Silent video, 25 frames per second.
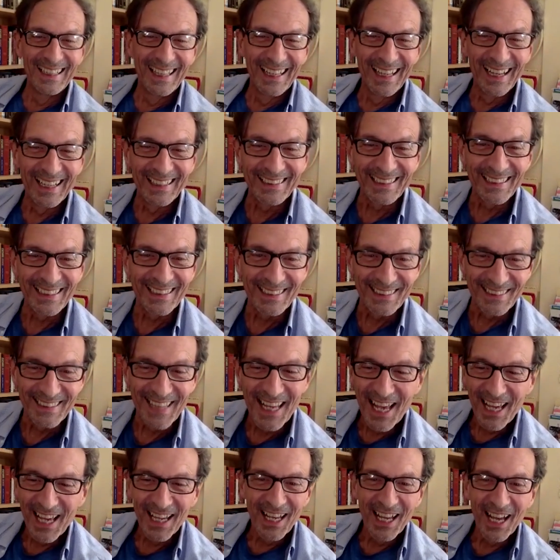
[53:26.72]
I can't.
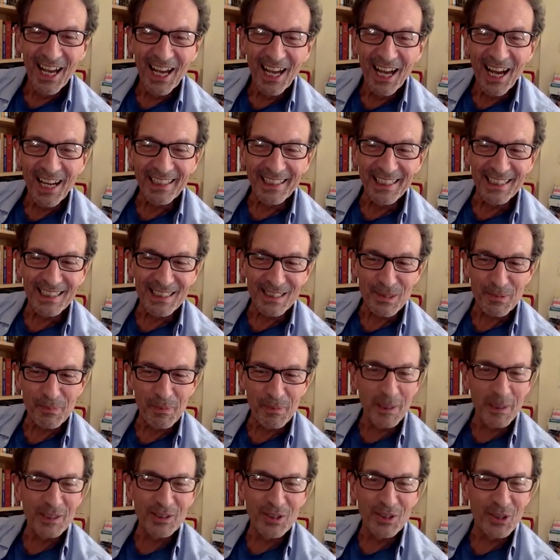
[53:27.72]
I can't
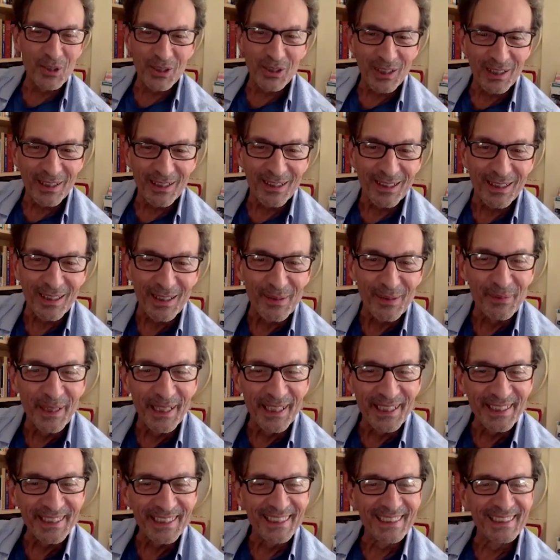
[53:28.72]
speak too clearly
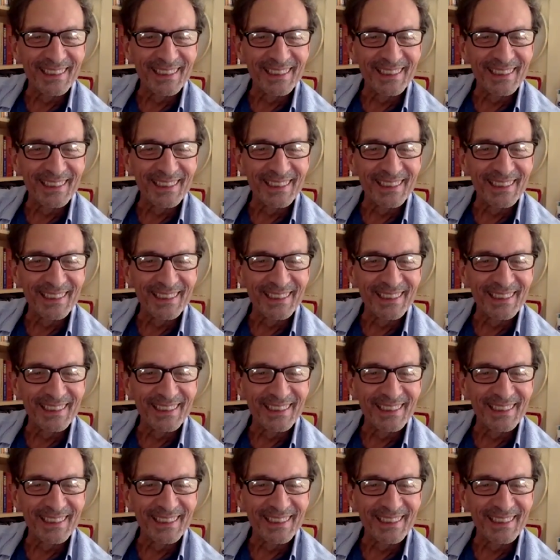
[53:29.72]
about it.